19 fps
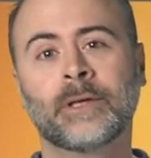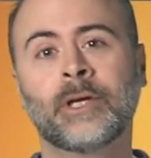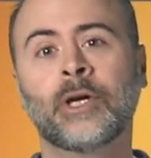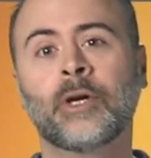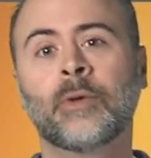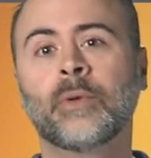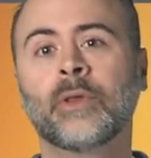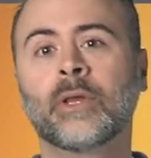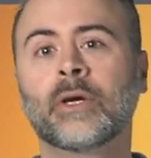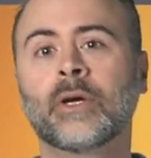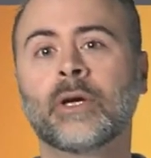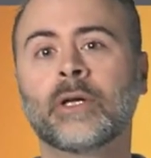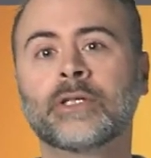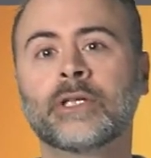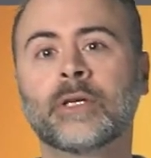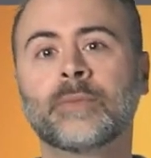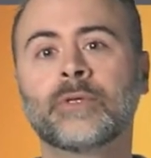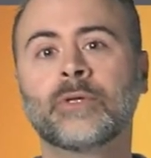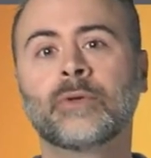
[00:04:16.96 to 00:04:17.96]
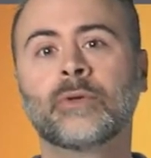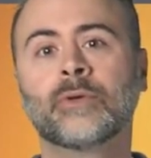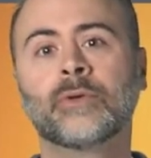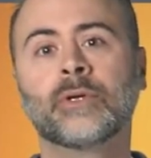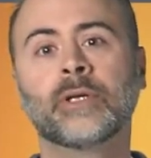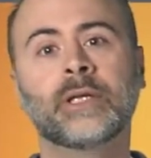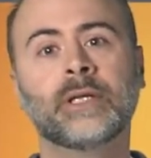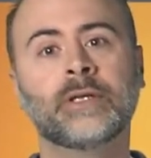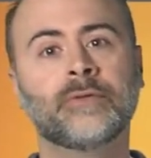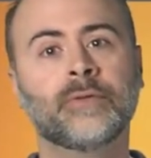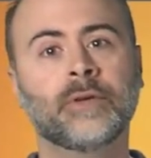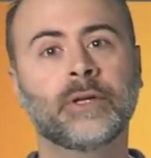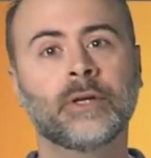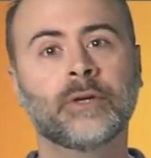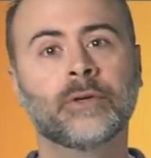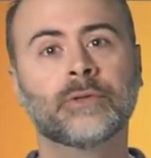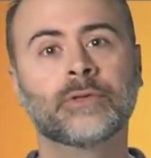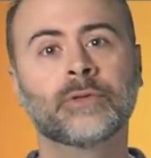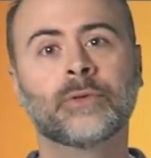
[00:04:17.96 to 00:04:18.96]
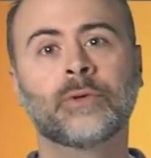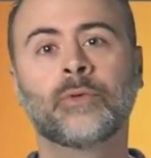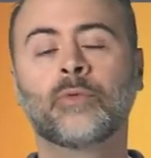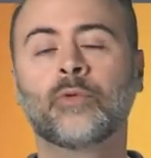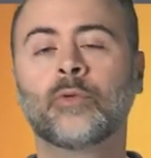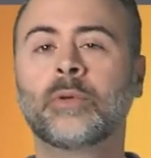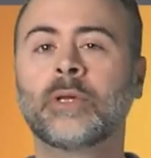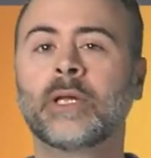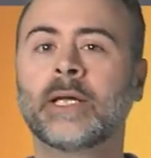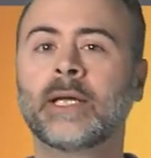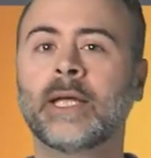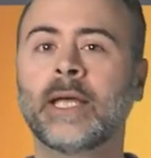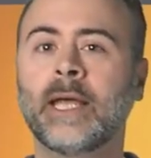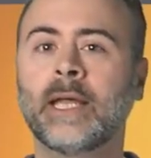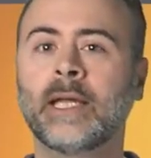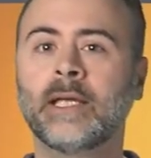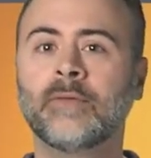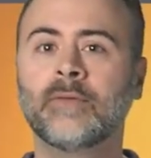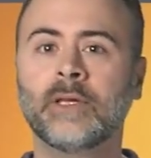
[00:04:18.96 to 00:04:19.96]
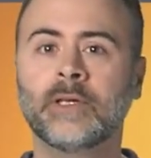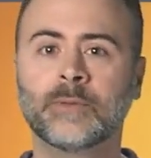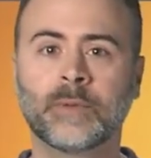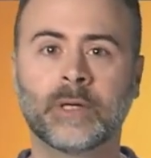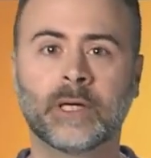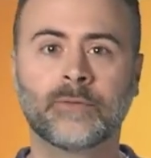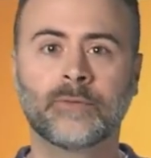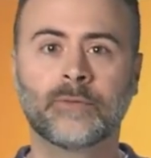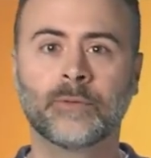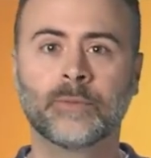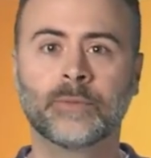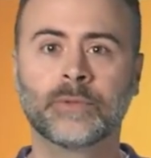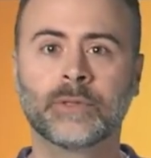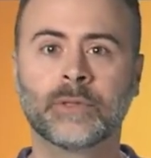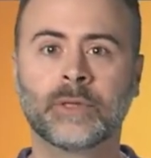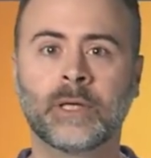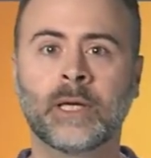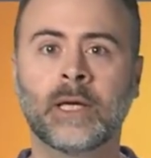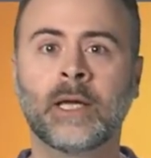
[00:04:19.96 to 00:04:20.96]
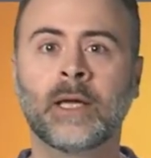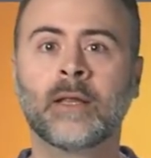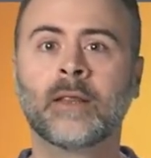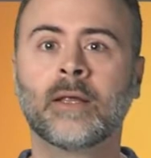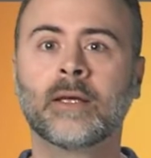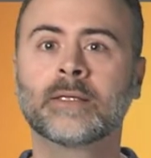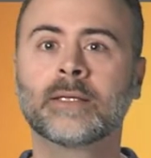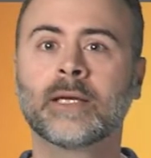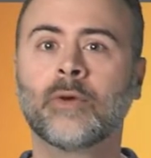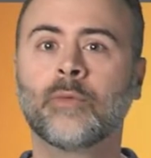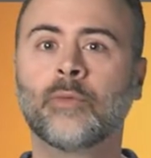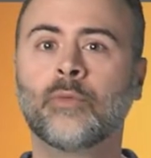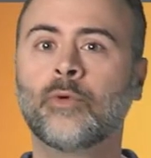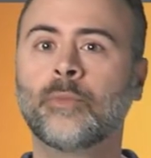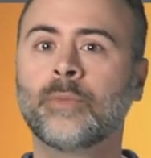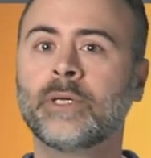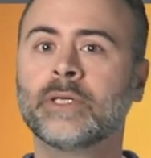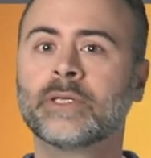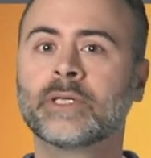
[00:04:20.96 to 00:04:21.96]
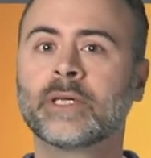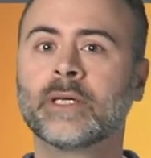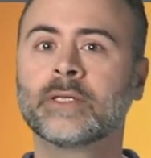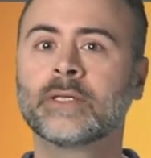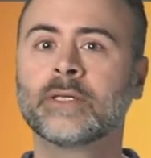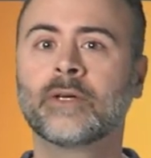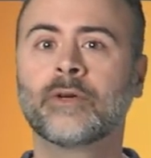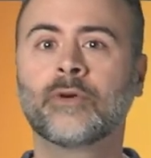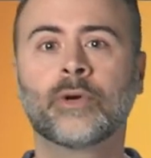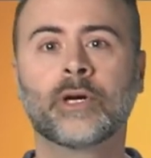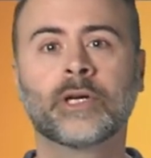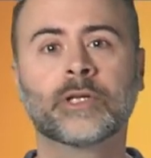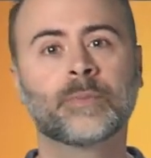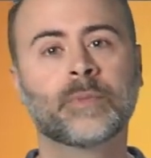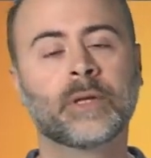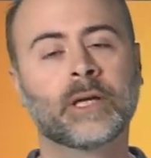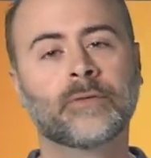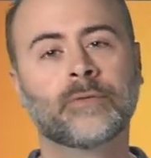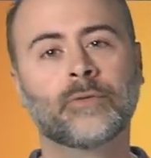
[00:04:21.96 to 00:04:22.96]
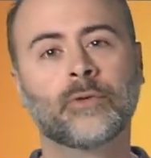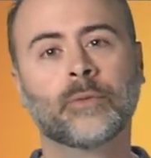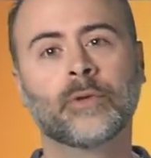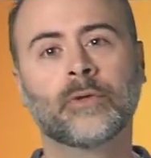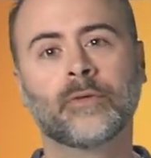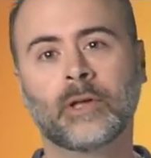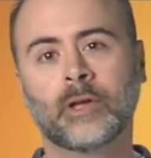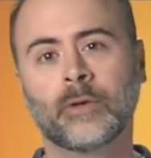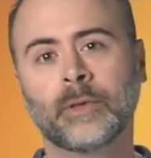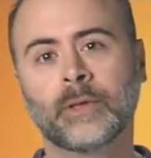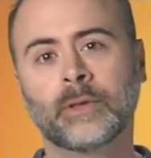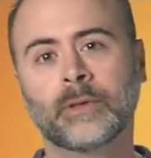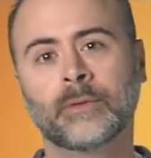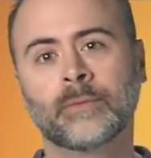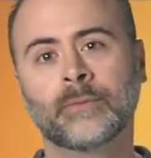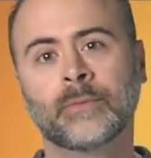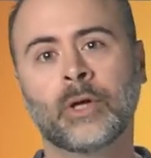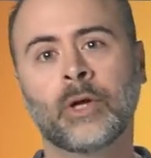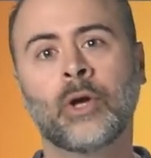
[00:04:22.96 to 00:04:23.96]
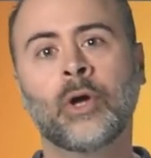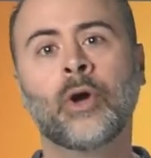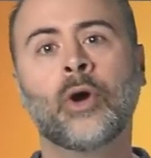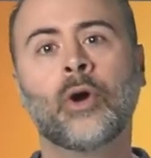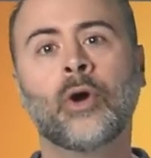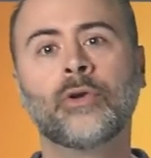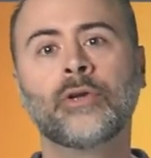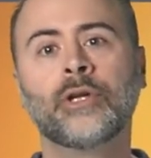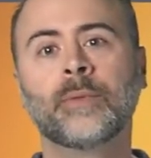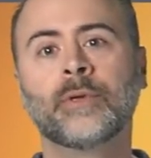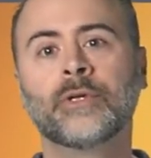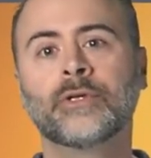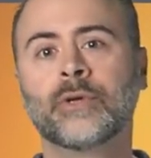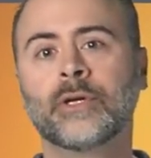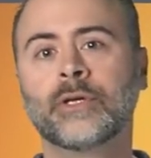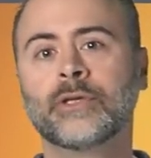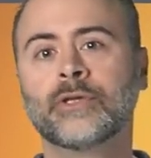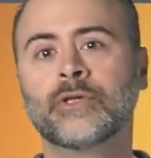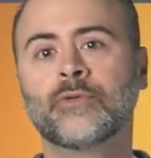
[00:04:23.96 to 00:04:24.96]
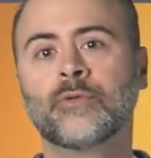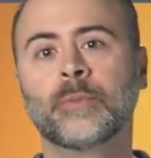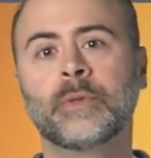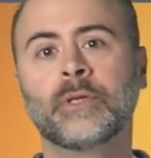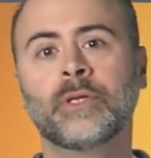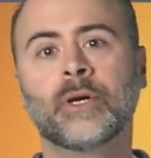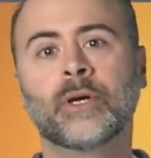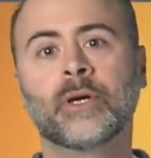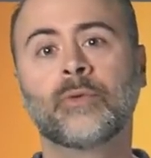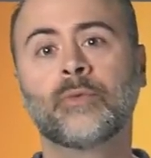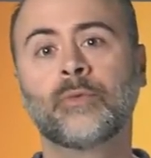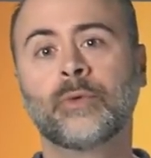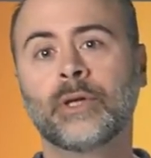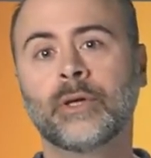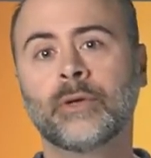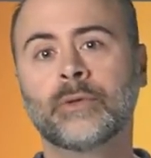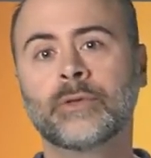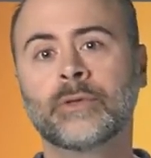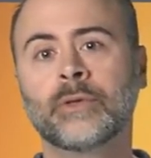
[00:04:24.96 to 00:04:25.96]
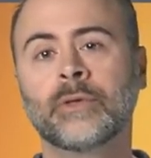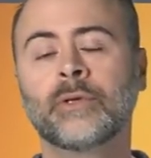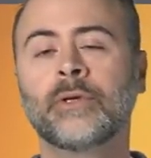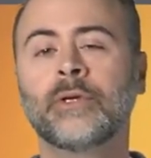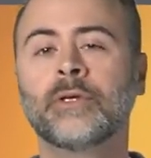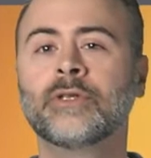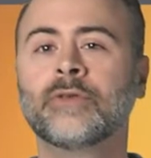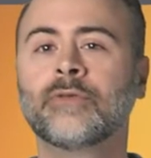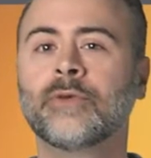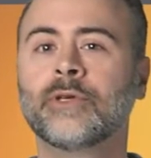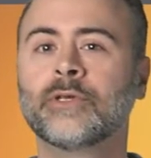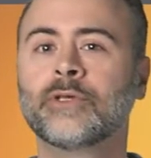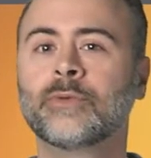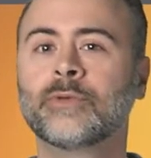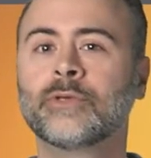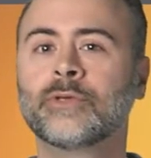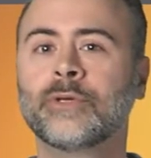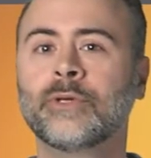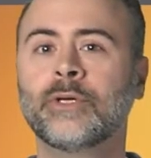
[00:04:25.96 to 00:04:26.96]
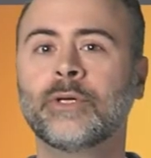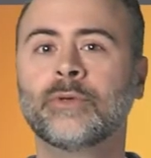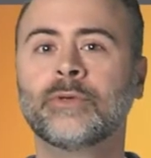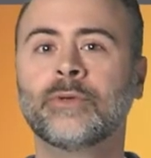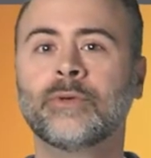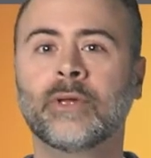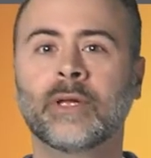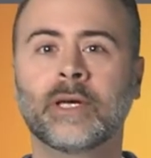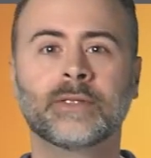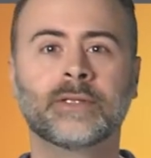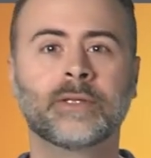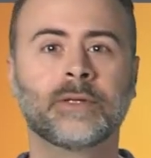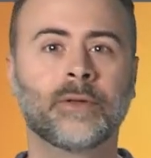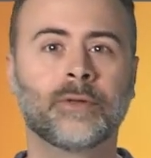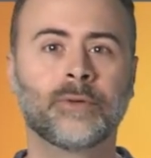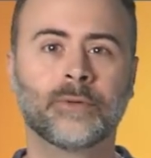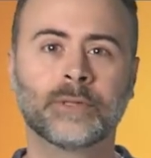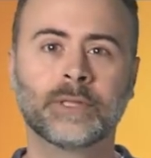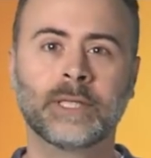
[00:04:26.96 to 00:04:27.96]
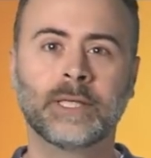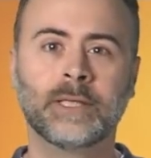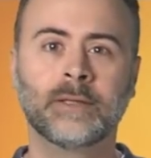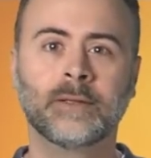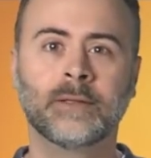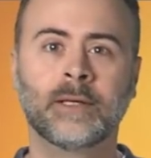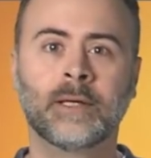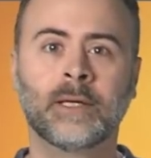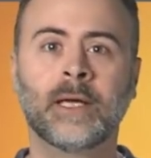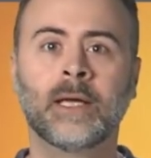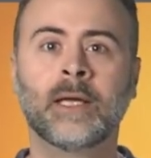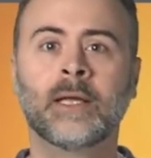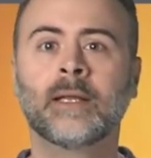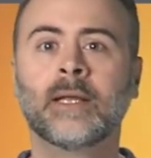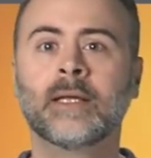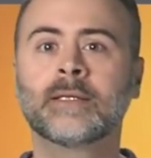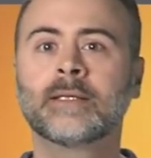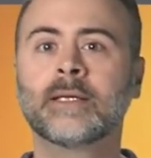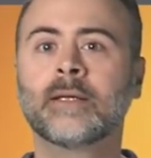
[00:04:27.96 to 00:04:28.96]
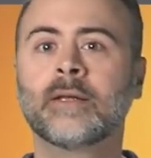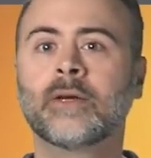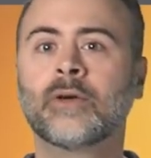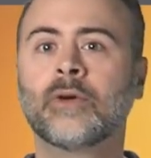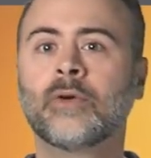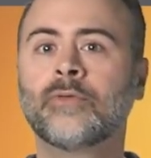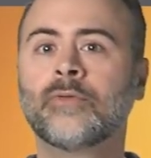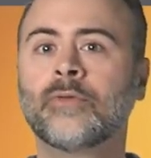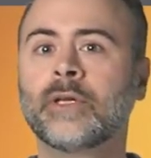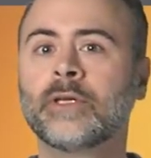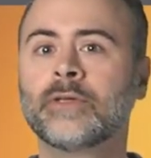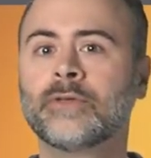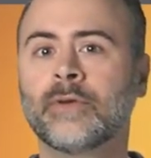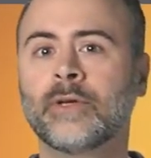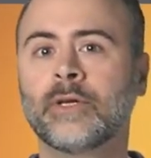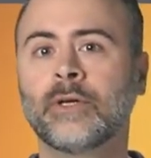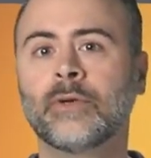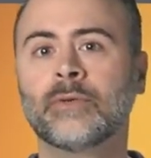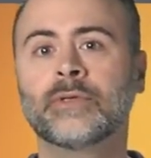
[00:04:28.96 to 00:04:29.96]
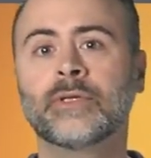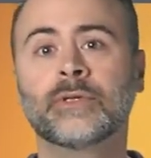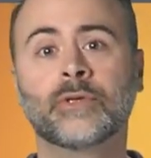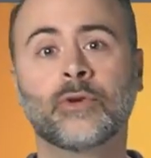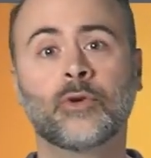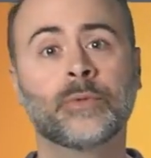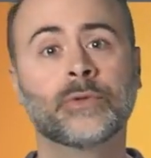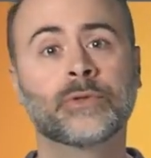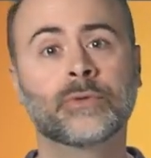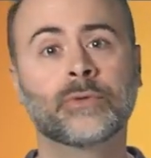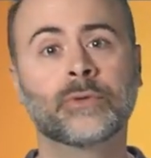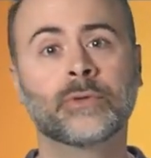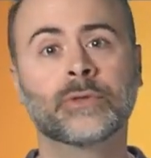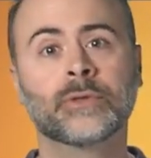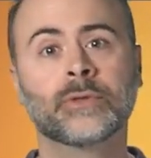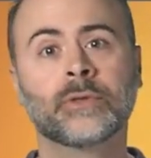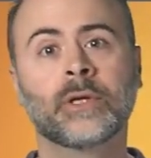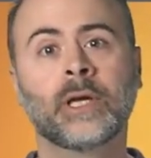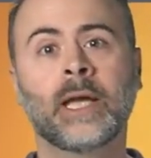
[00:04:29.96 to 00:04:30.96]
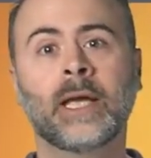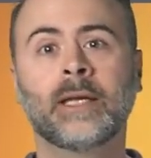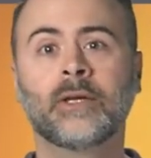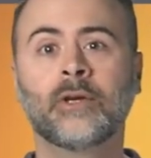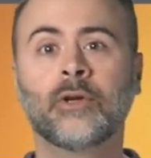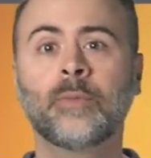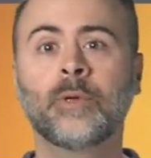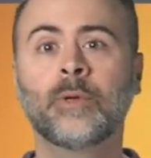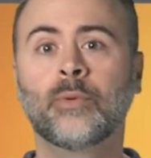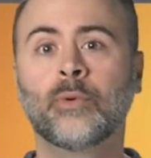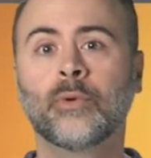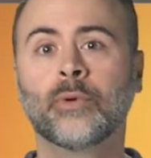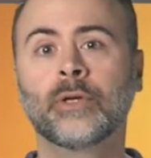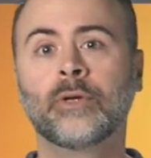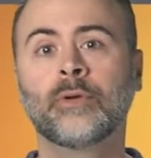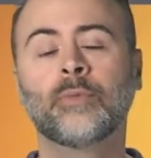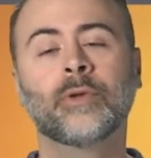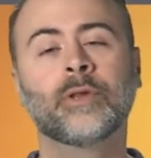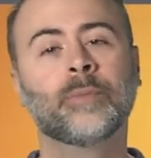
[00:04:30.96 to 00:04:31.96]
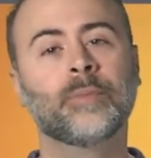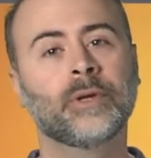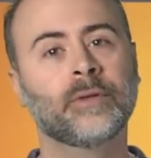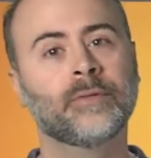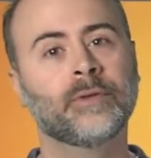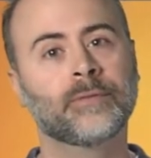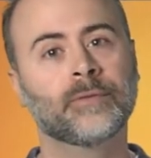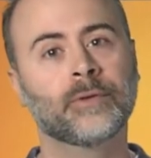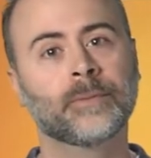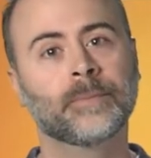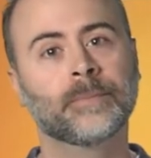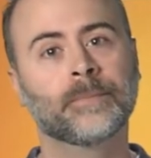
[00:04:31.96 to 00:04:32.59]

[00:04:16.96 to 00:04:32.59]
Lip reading: But the concepts you'll learn in these videos will apply to any of these platforms. Thus, I won't be discussing cross-platform development. All demonstrations will be done on Windows using Visual Studio 2013. That said, the code for these videos is open source and could be ported with a bit of effort.